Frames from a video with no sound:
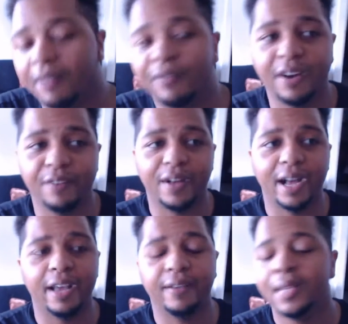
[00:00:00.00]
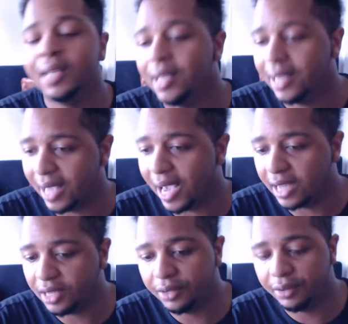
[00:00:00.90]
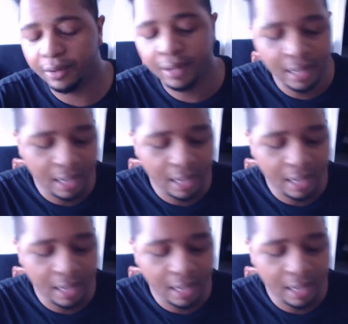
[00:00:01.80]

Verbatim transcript: Fighter 5. He had to.